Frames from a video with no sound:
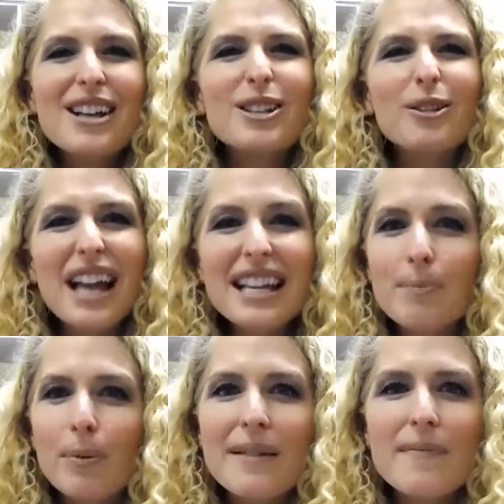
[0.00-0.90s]
So
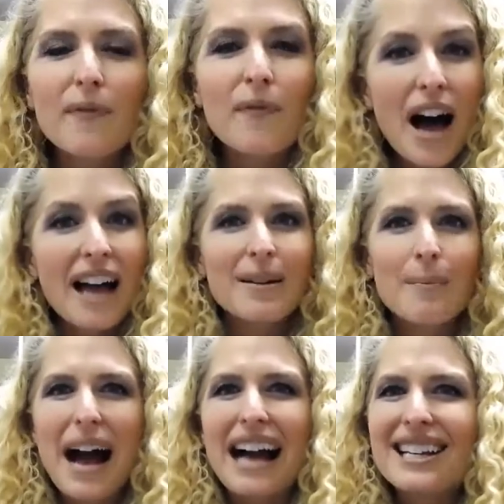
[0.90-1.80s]
let's bring
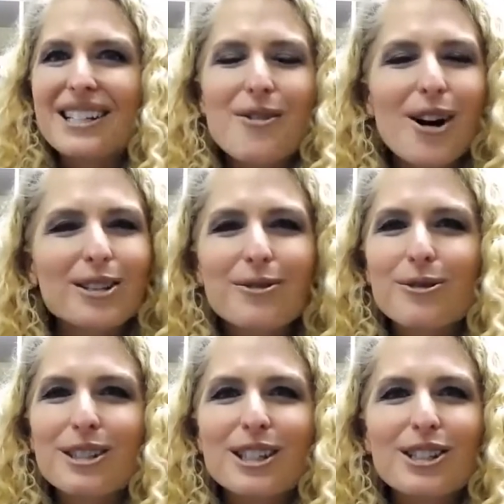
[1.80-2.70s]
fun back into our
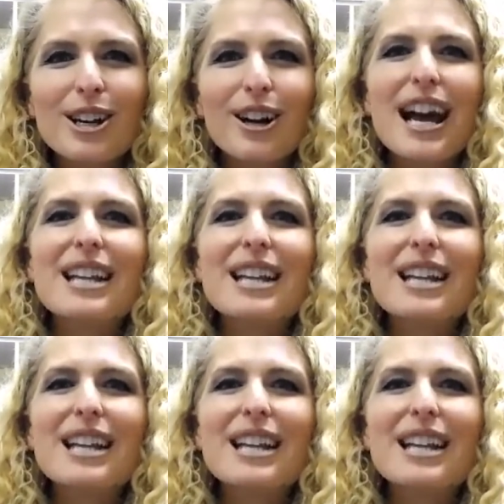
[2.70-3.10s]
schools this year